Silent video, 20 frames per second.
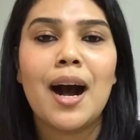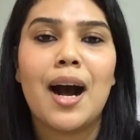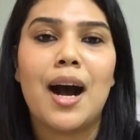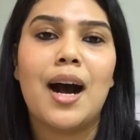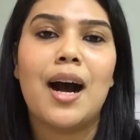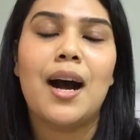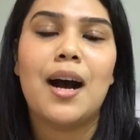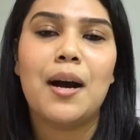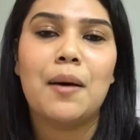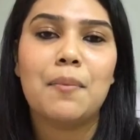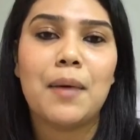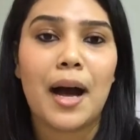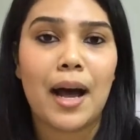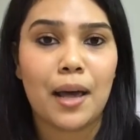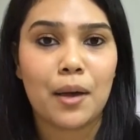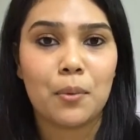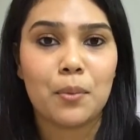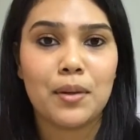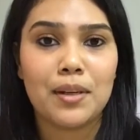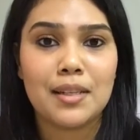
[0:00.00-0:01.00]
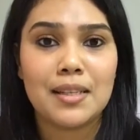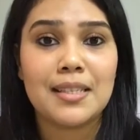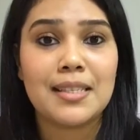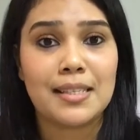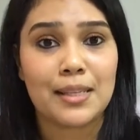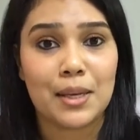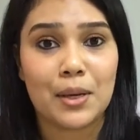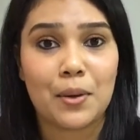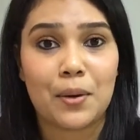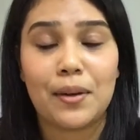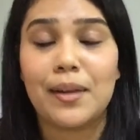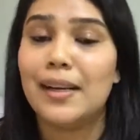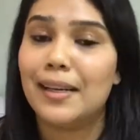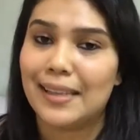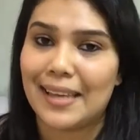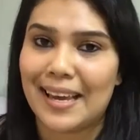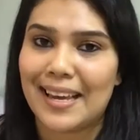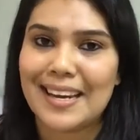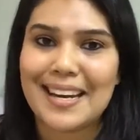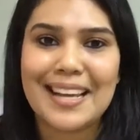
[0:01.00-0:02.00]
I will see you all
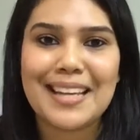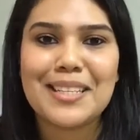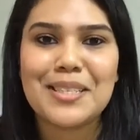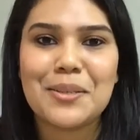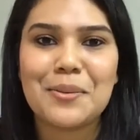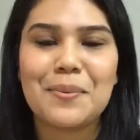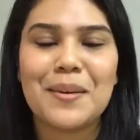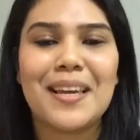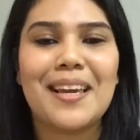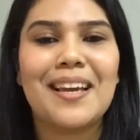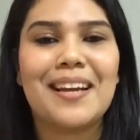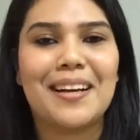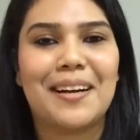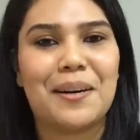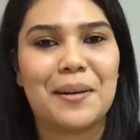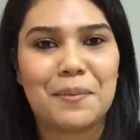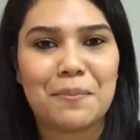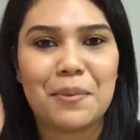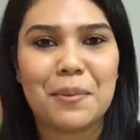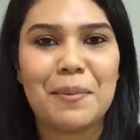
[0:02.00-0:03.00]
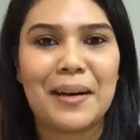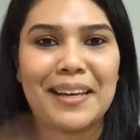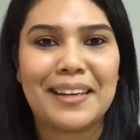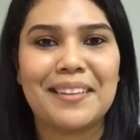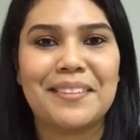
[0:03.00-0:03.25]
again next week. Bye-bye.